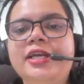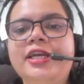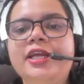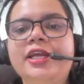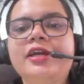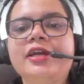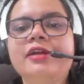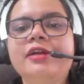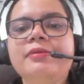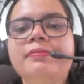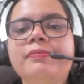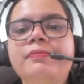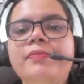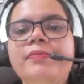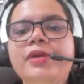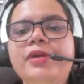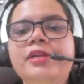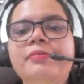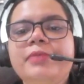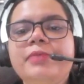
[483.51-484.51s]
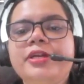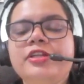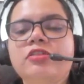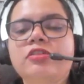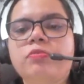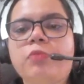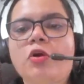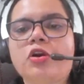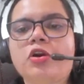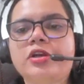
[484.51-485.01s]
Tinkerbell meant
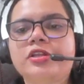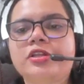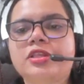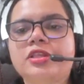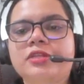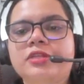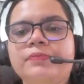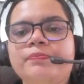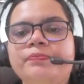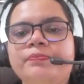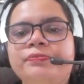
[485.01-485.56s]
spots.